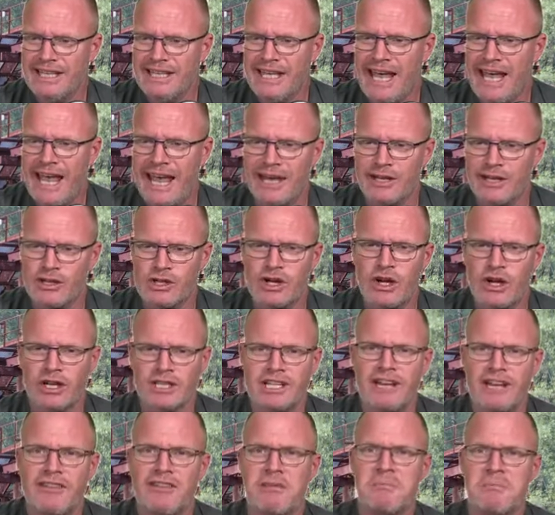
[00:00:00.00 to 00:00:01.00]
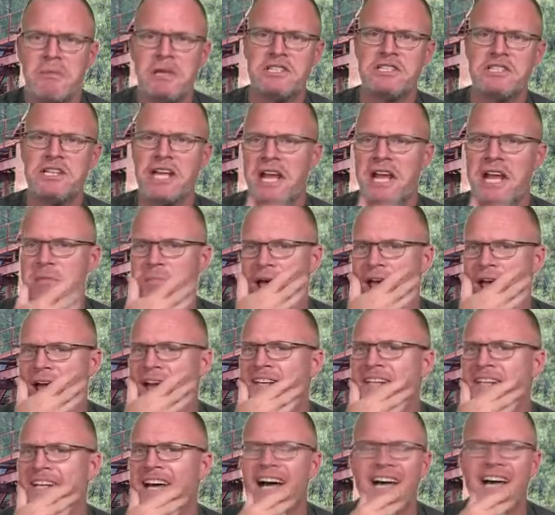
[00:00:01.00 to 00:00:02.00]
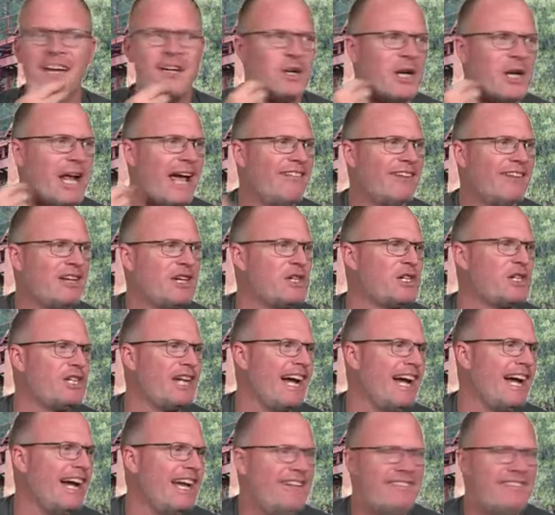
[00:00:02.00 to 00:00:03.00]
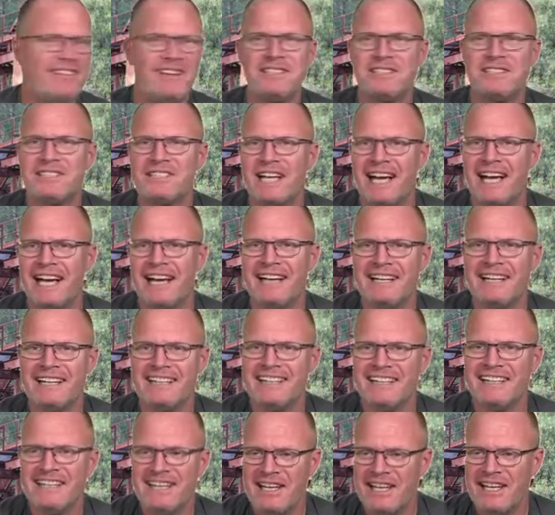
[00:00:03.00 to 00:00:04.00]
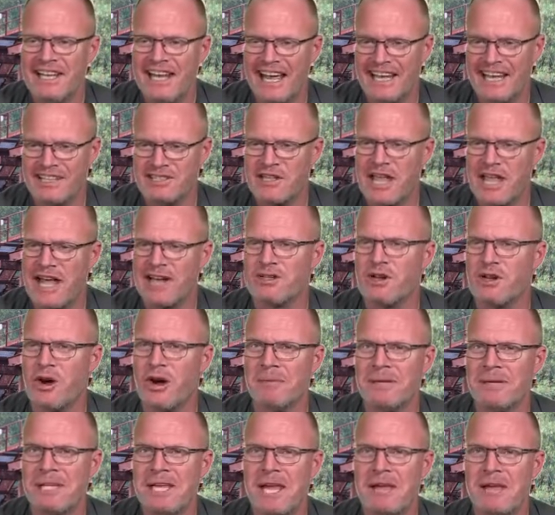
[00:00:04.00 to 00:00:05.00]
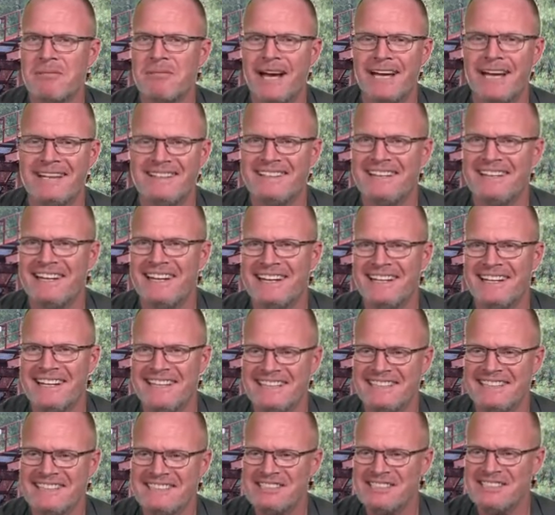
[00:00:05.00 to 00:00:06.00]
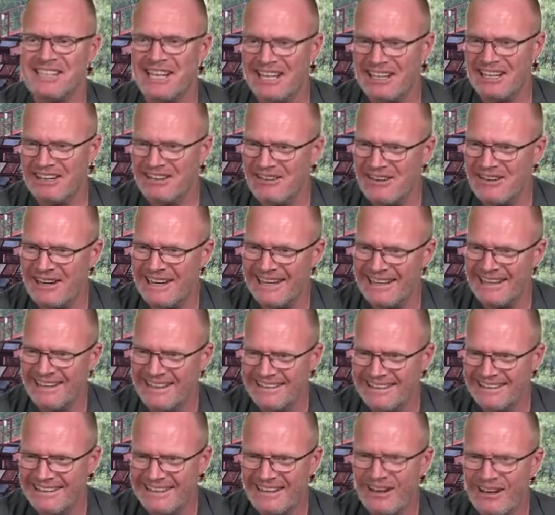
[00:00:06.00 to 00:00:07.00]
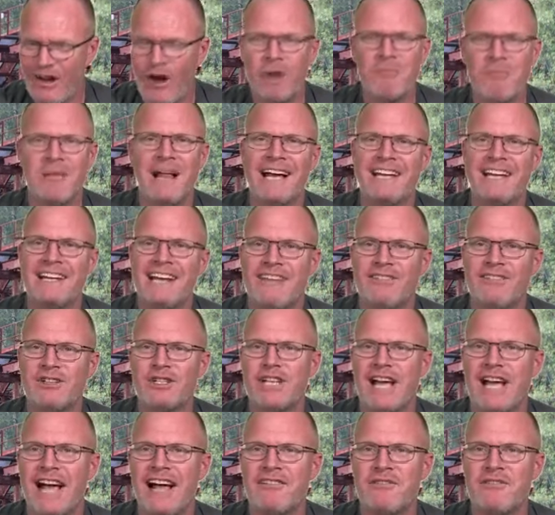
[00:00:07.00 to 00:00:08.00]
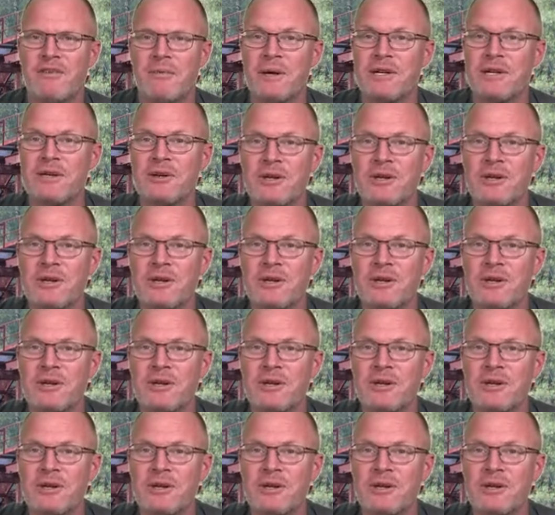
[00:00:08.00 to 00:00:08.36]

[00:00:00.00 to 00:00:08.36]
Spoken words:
yeah, Scott's giving me stick about not having a shave. It's yeah, it's that time of year, mate. So I'm lucky to have a shave when we're